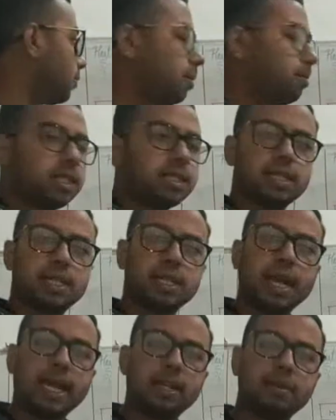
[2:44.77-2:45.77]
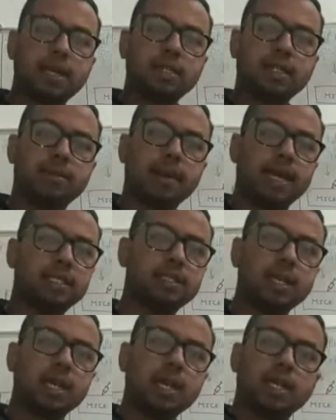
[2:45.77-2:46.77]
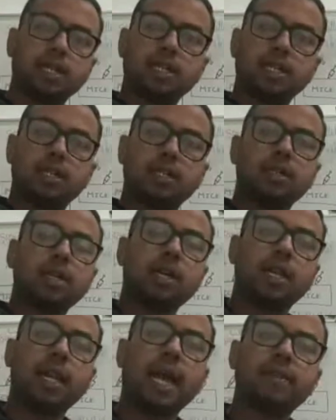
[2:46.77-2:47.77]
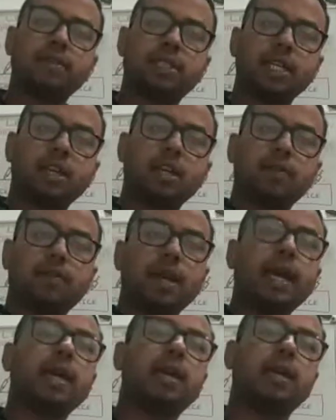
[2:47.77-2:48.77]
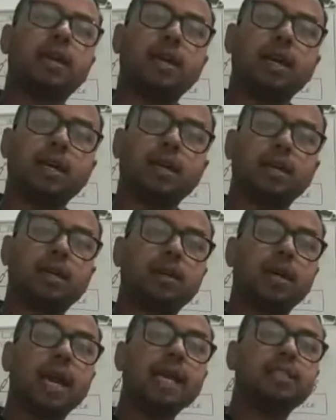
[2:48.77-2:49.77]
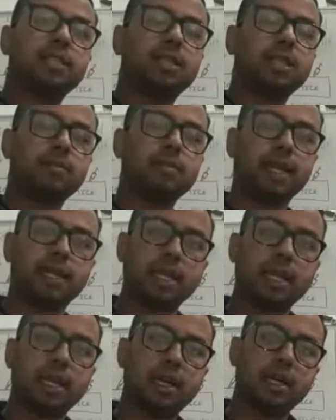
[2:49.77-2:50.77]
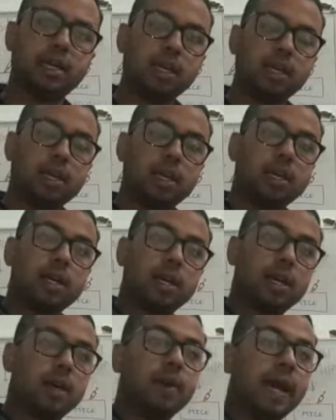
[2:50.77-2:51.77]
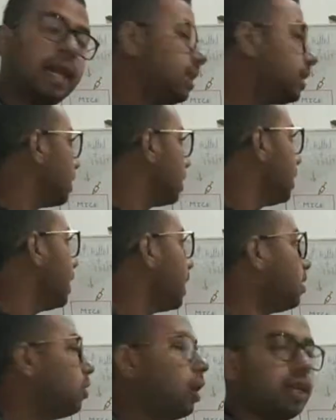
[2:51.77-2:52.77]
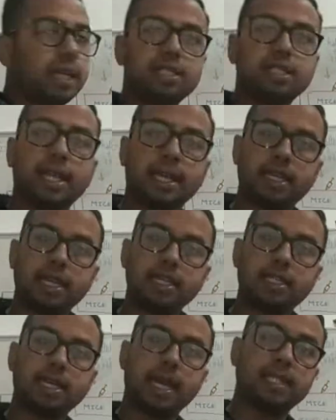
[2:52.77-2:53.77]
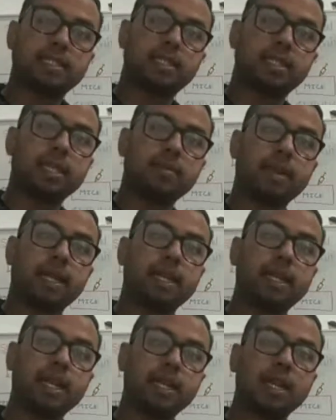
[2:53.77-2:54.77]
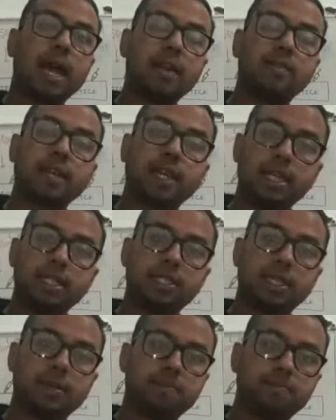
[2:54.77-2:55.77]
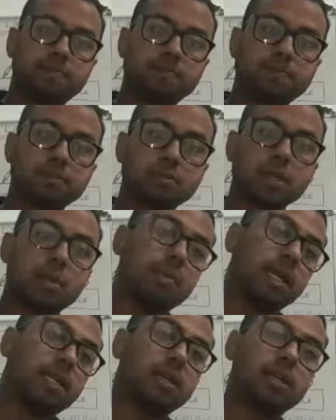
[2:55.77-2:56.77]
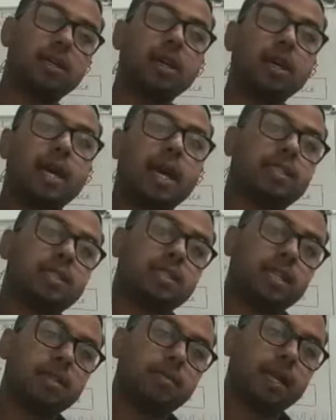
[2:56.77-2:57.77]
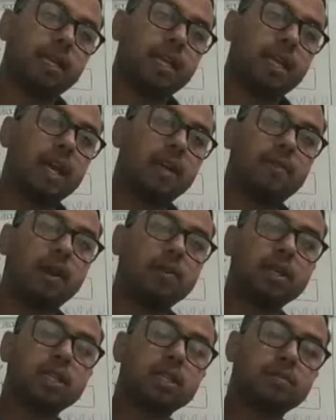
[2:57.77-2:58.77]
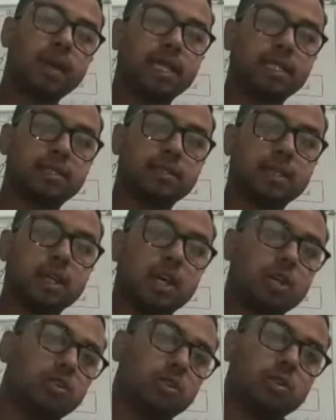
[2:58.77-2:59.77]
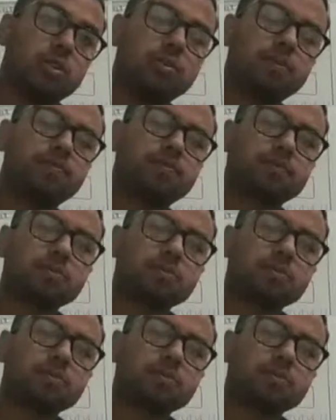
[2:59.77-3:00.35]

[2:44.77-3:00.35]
from this died mice the live stain of S stain bacteria, while he had not injected the S stain bacteria in a live condition, but S stain bacteria are found in this mice. So